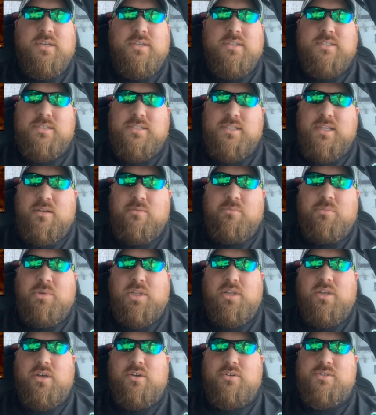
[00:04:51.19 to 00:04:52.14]
sitting
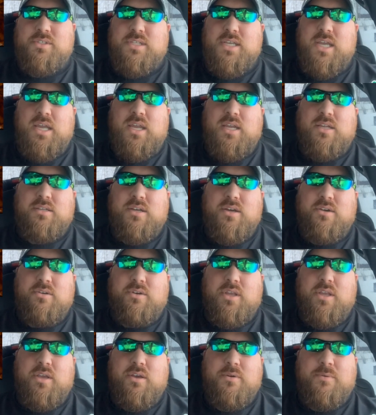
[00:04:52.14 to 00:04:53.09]
below San
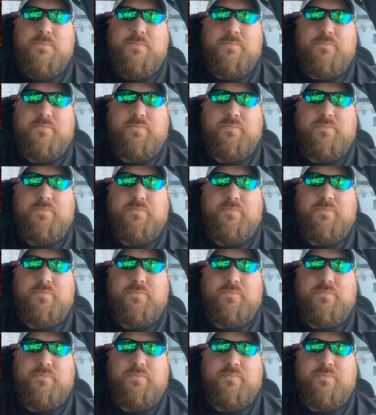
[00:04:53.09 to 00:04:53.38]
Antonio.